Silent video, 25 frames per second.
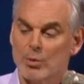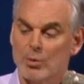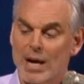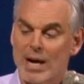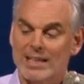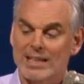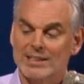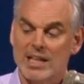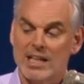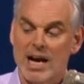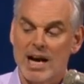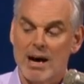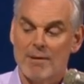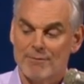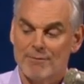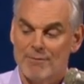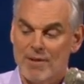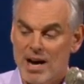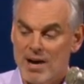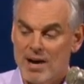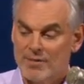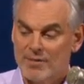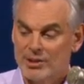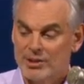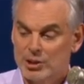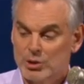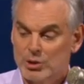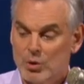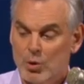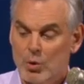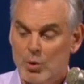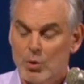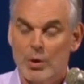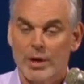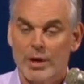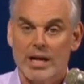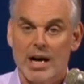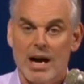rank top 5 in
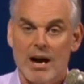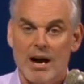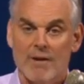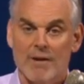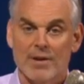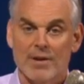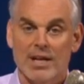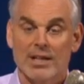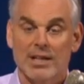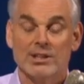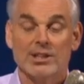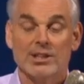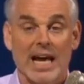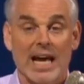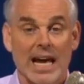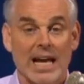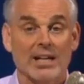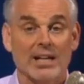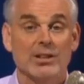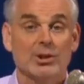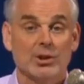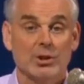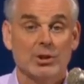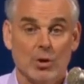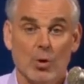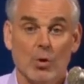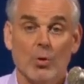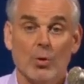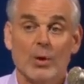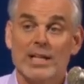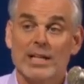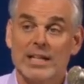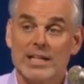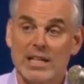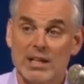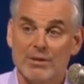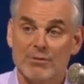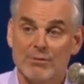scoring offense and
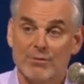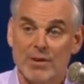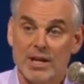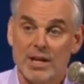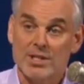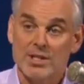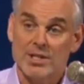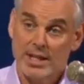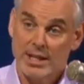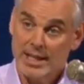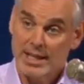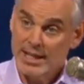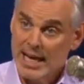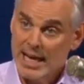scoring defense. And